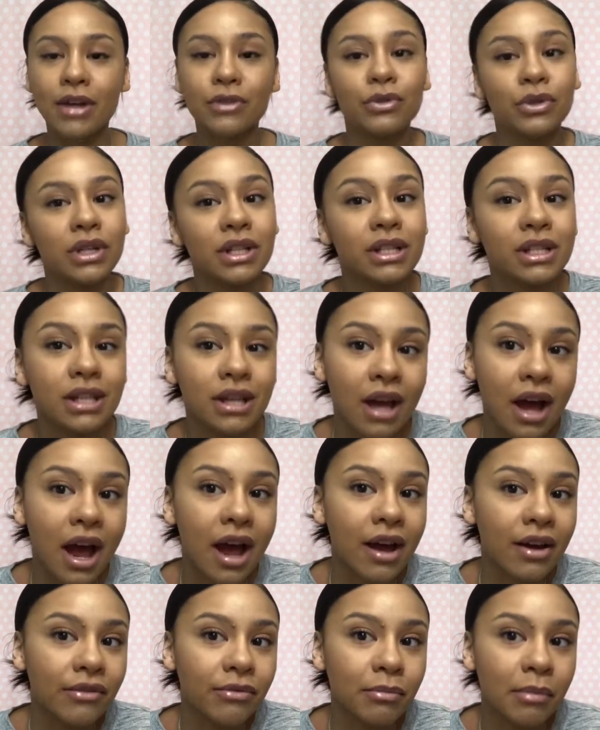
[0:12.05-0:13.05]
As you can see, I
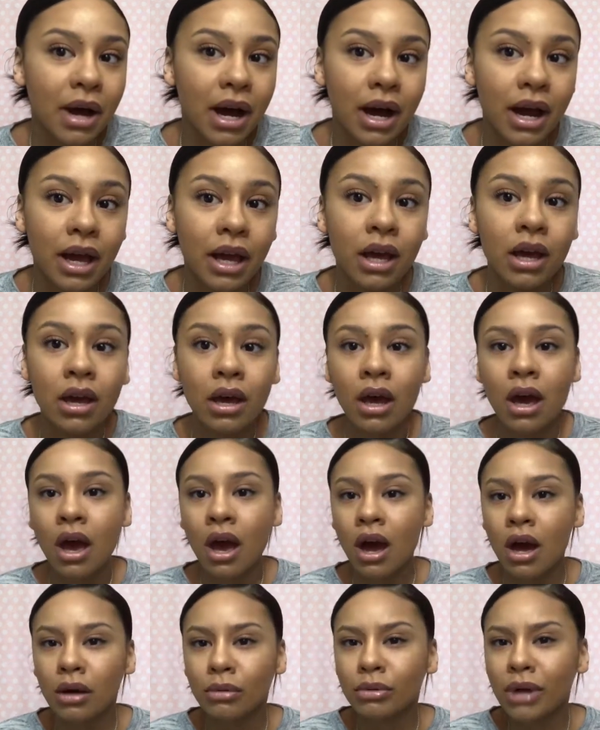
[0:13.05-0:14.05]
have my
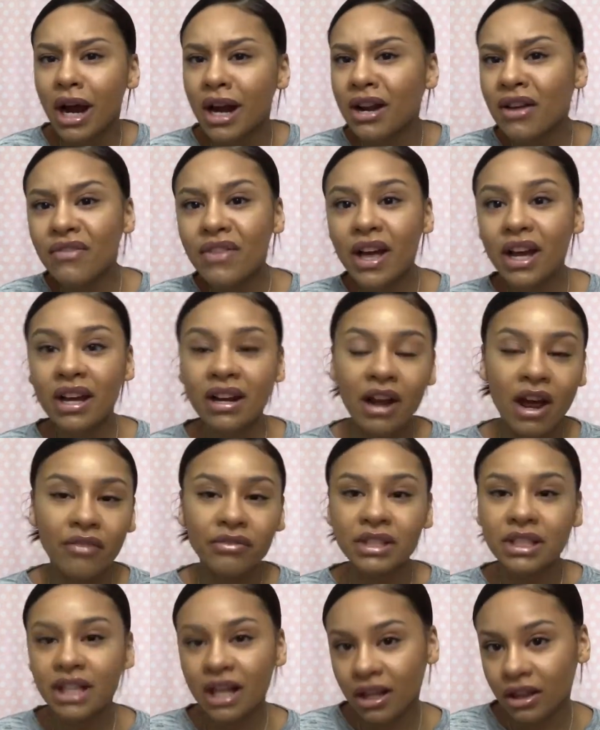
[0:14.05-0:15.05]
kind of like an
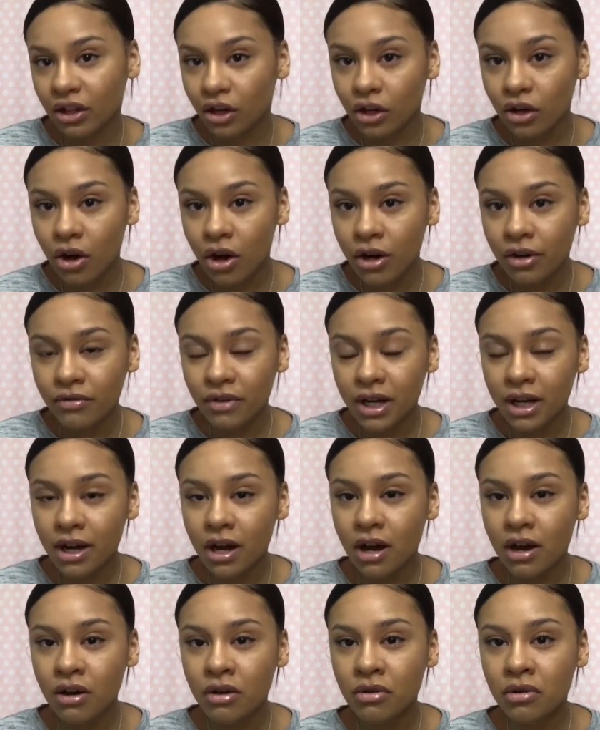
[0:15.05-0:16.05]
everyday look on right
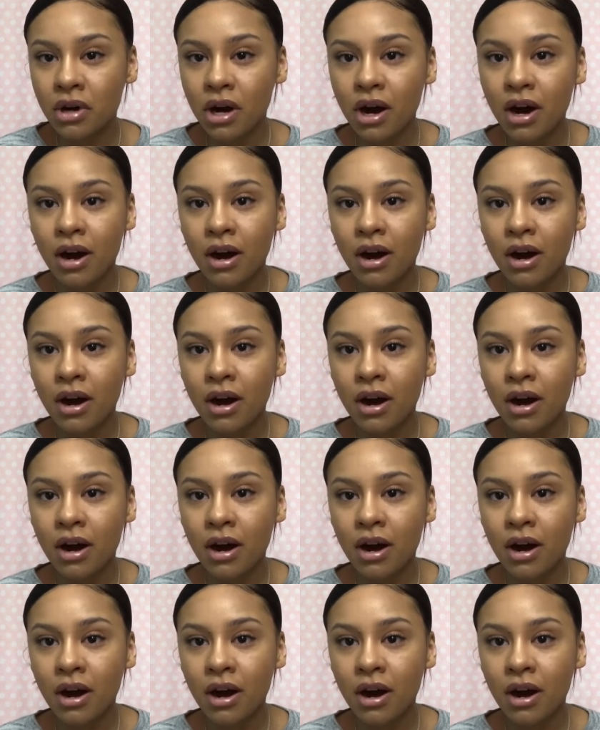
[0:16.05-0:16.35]
now,